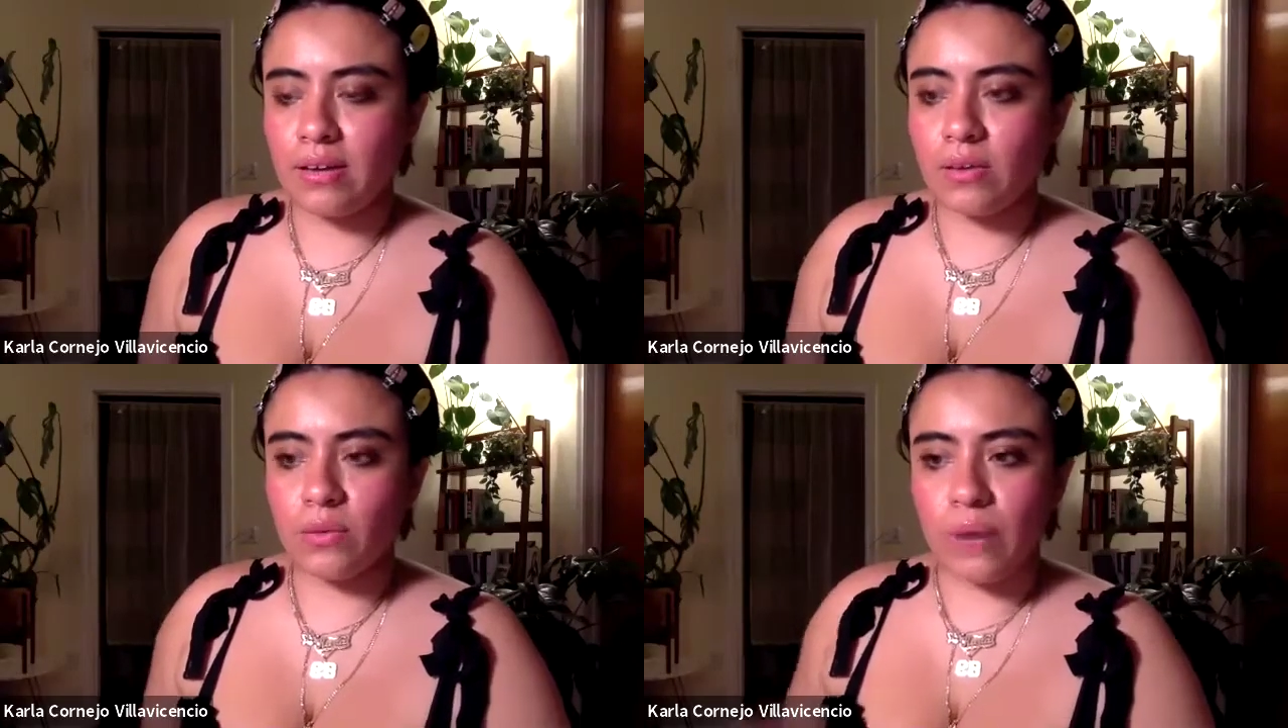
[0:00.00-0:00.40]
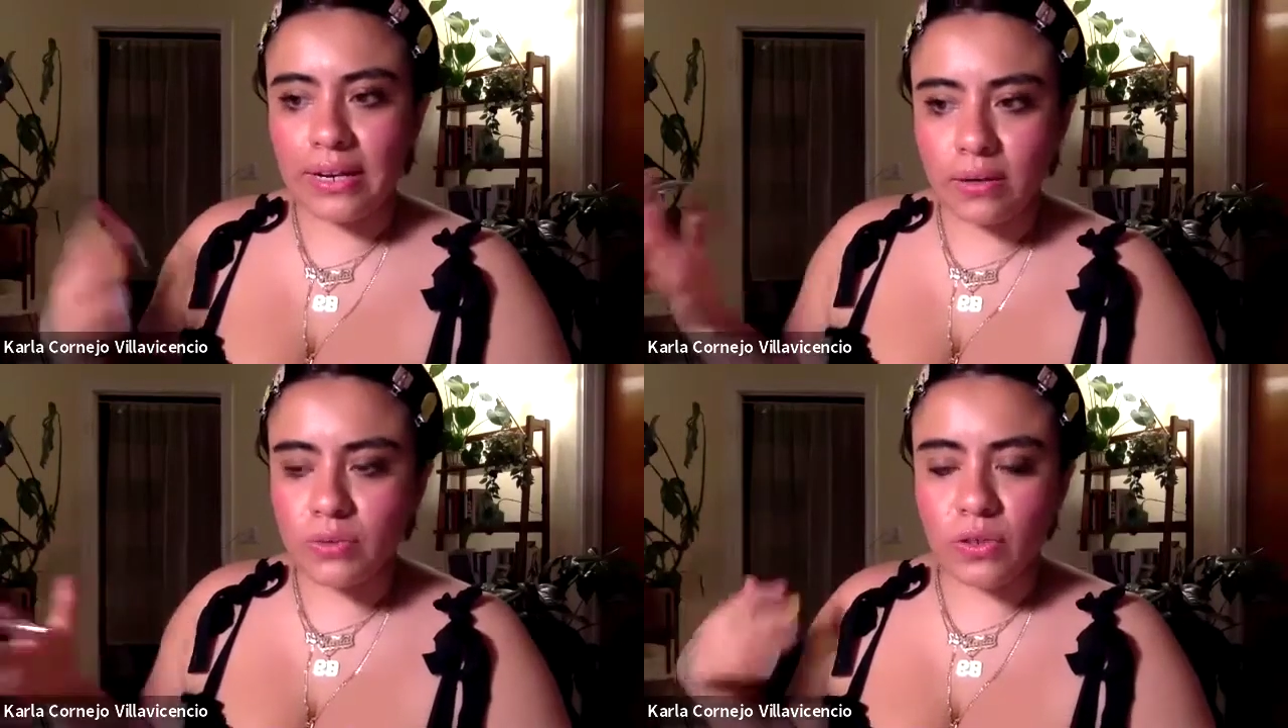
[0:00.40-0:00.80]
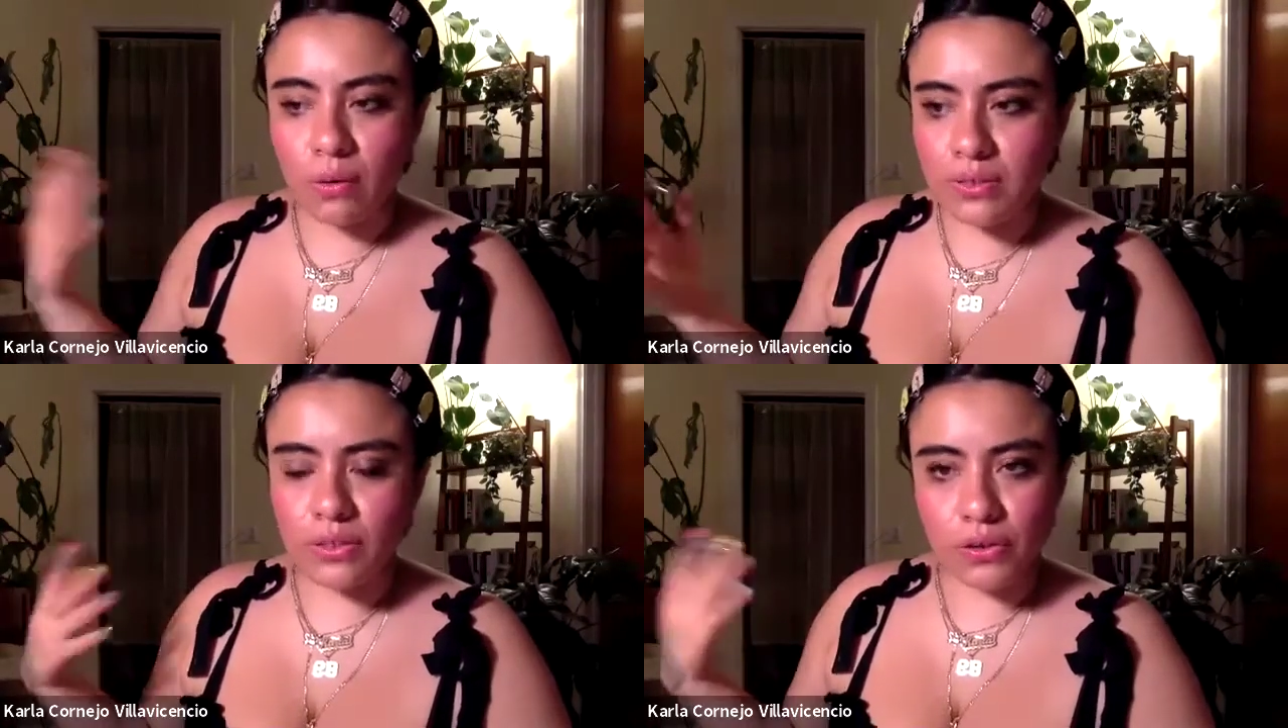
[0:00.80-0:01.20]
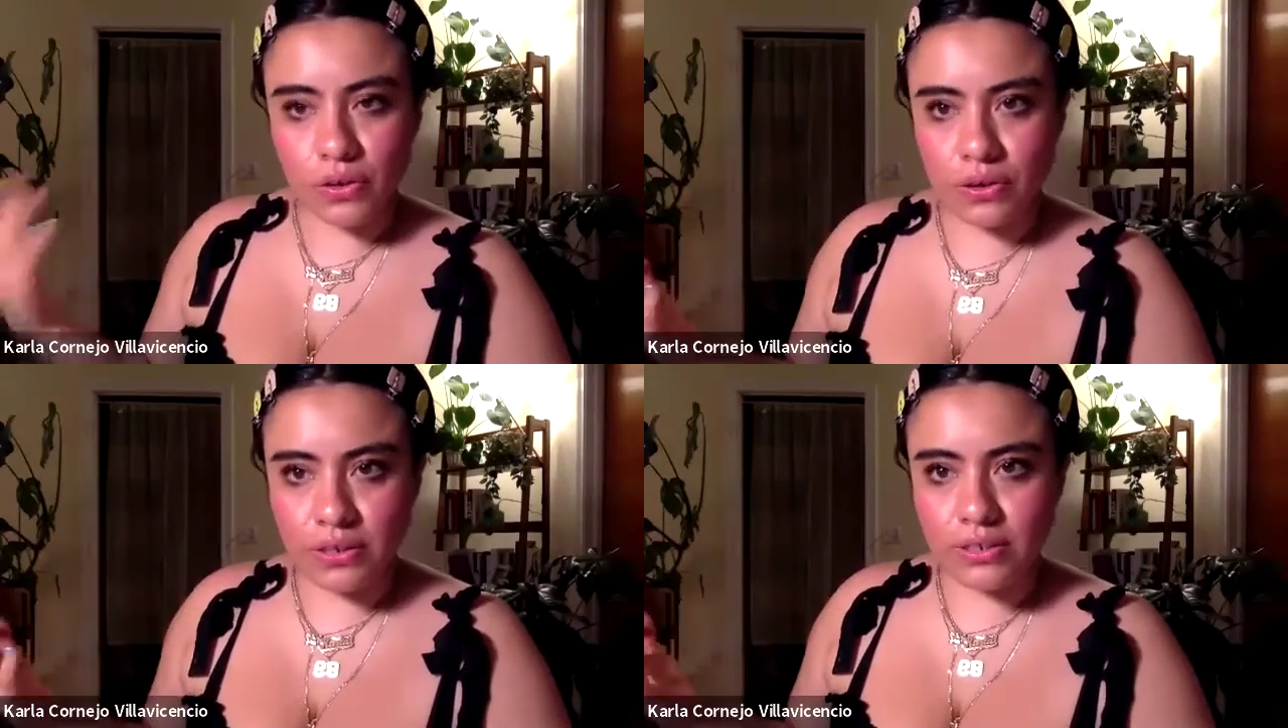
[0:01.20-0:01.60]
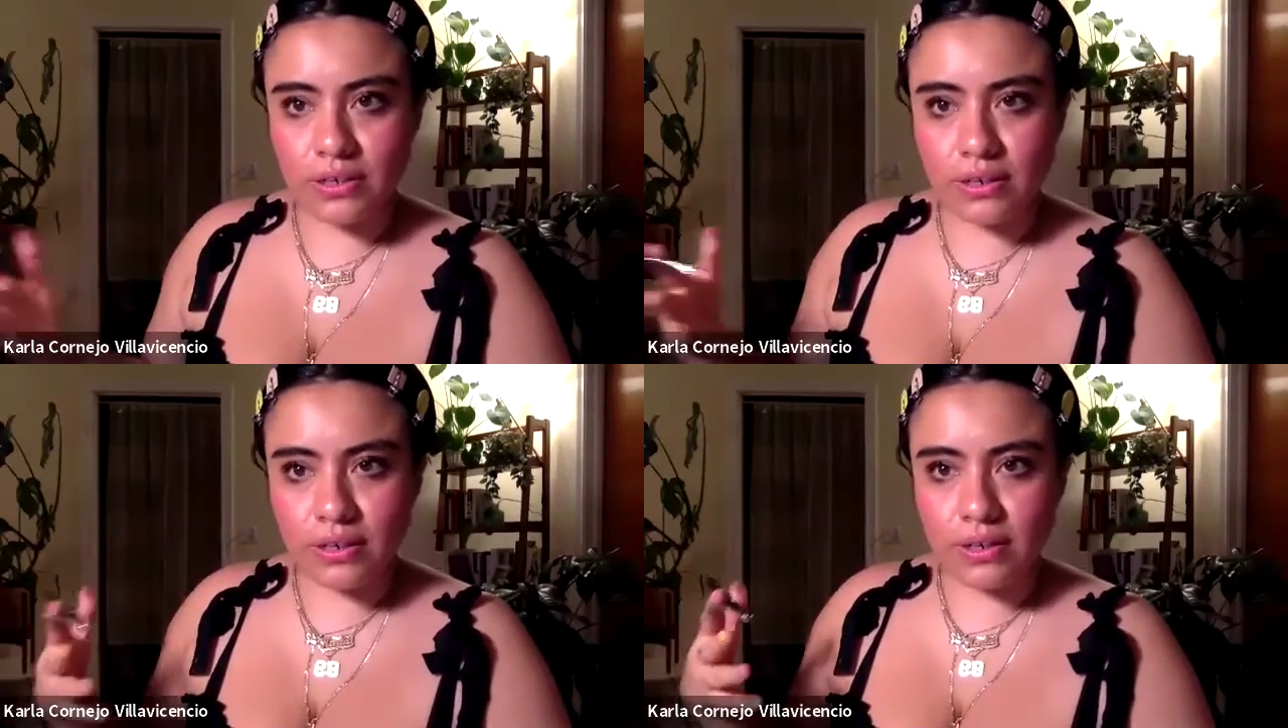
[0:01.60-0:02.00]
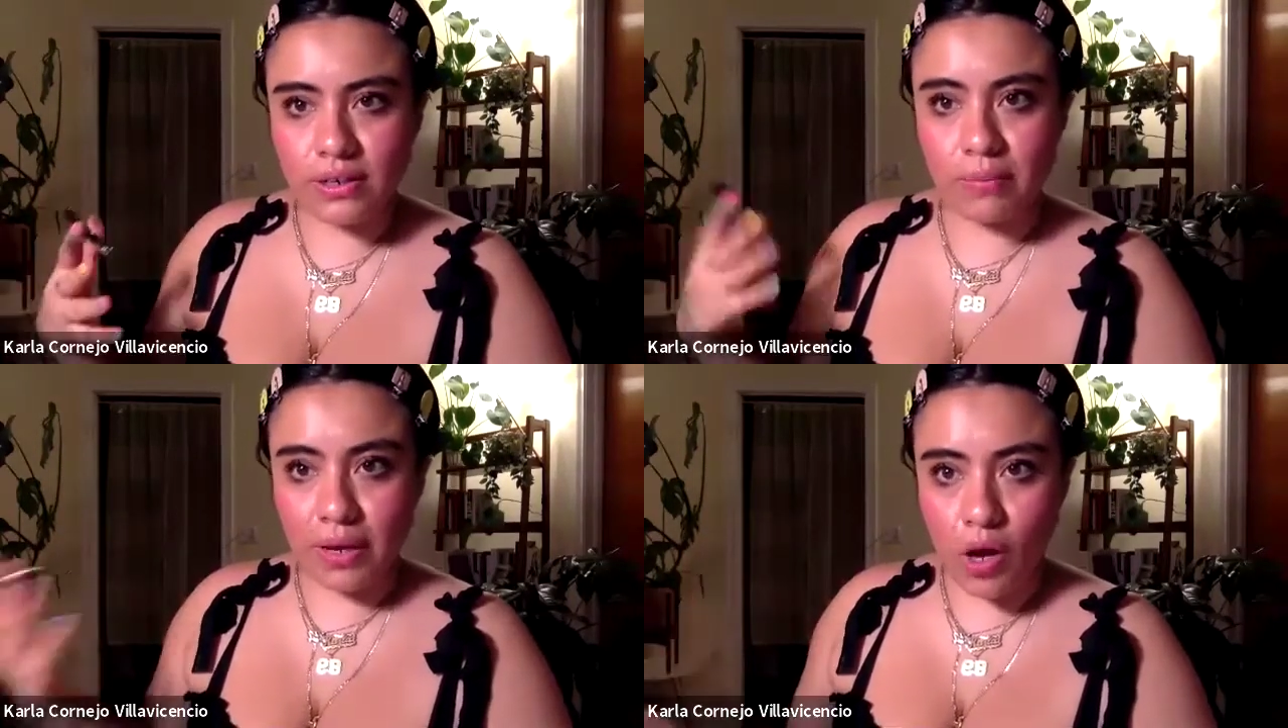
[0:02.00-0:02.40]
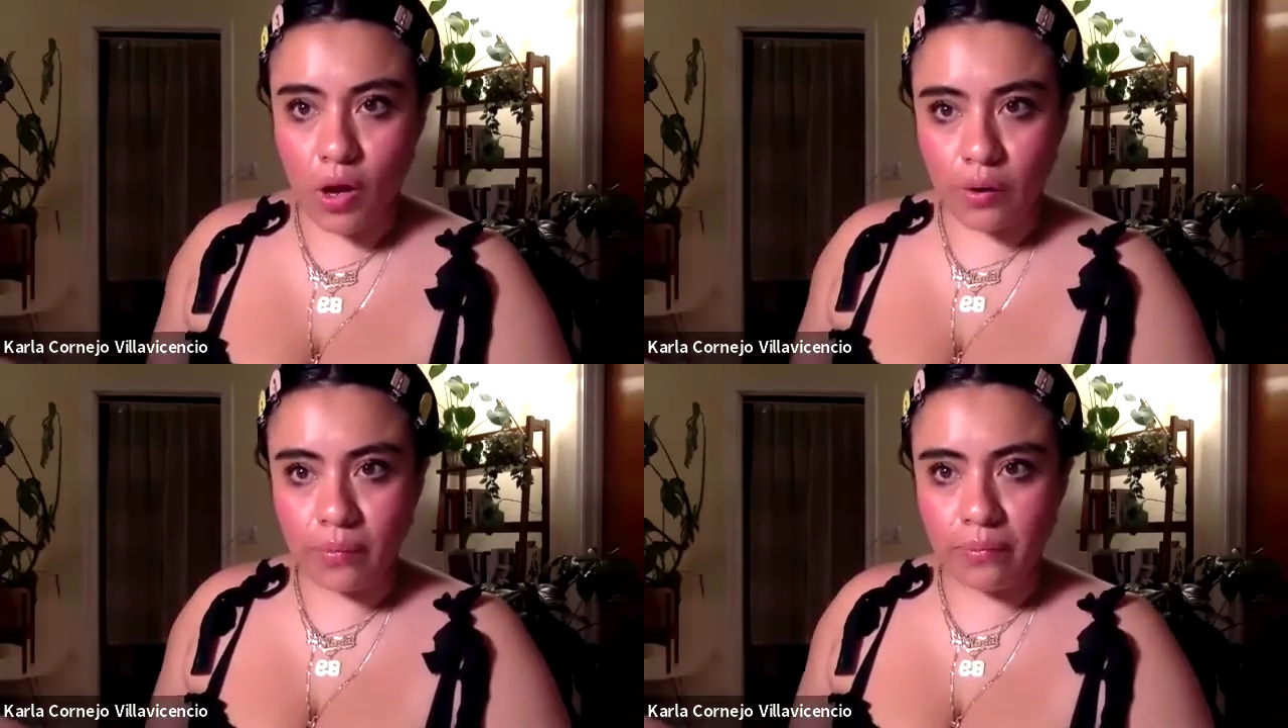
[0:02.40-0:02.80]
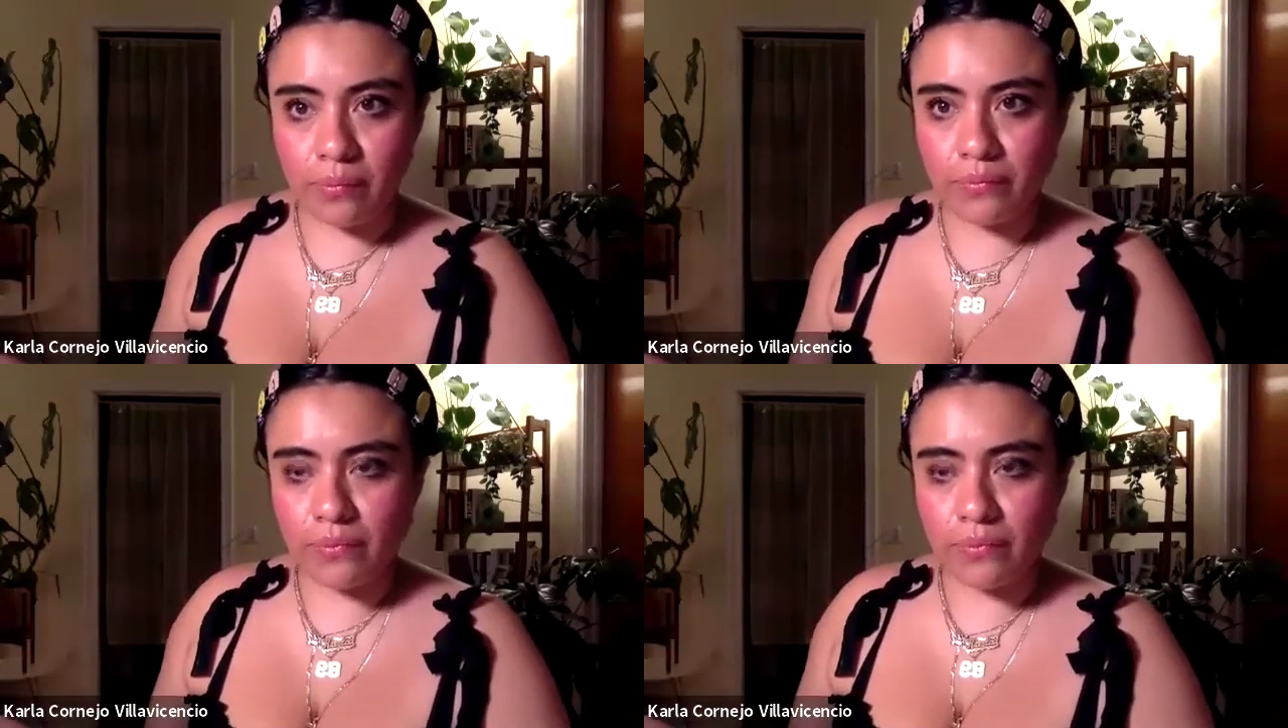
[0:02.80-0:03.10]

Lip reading: Writing was always encouraged in my home.